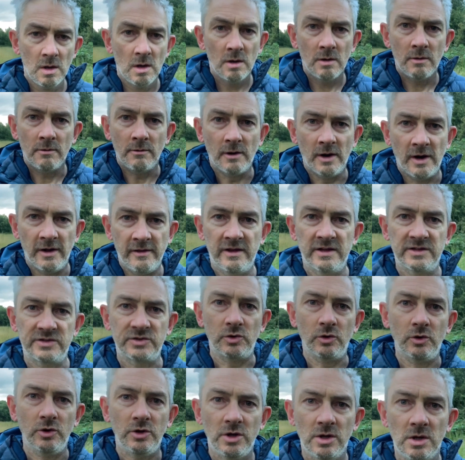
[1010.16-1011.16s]
Right, that's
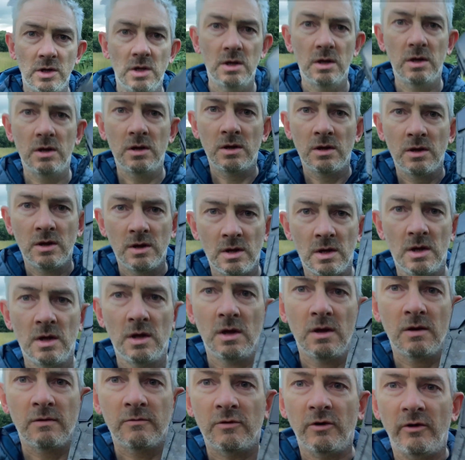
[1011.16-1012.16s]
good.
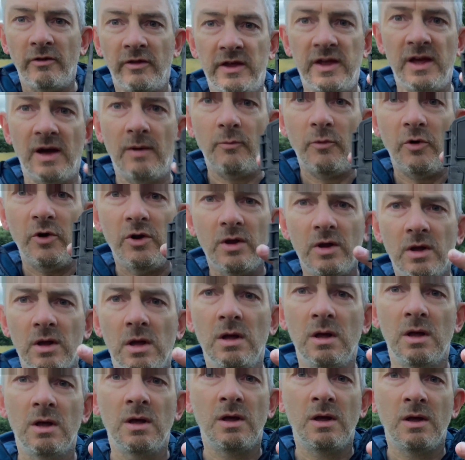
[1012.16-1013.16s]
Got the camera,
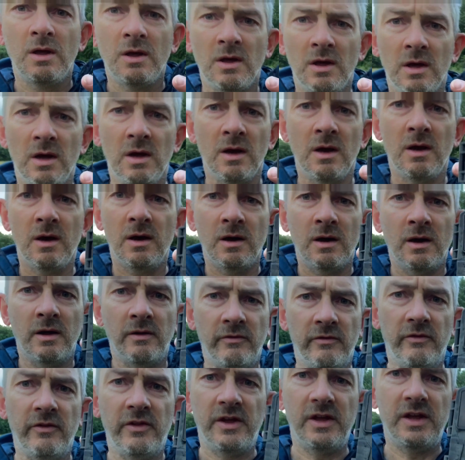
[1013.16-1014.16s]

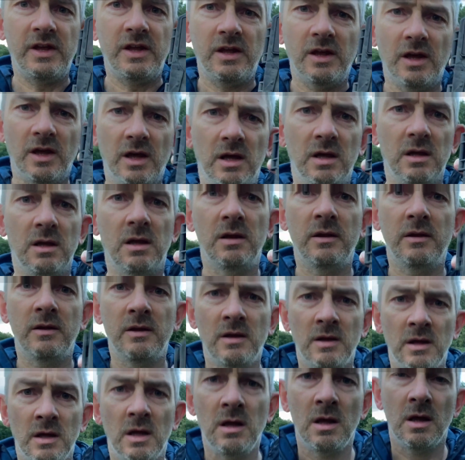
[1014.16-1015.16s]
and the
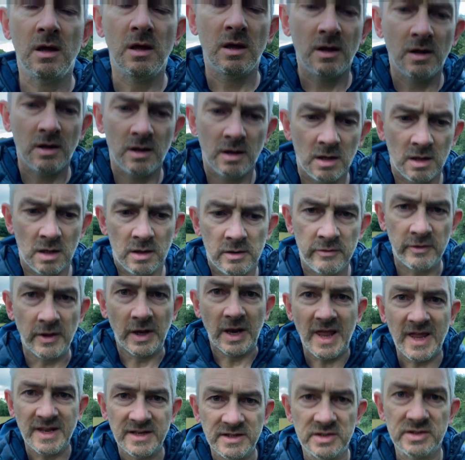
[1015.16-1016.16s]

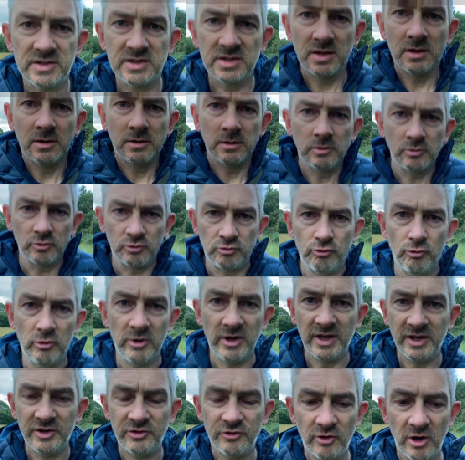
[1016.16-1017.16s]
lens looks
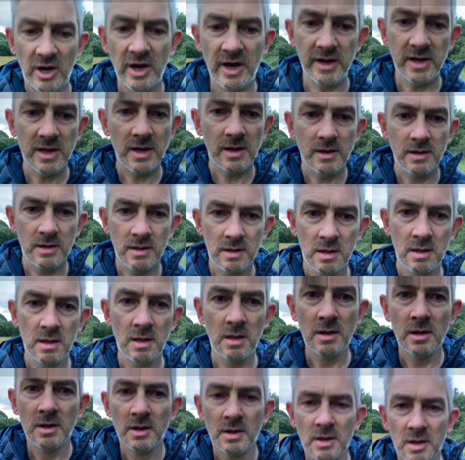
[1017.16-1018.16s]
really dry,
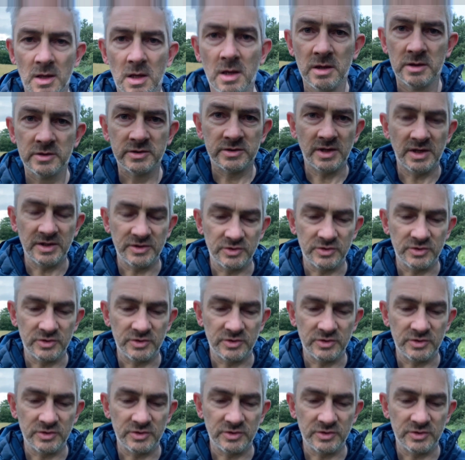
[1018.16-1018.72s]
so that's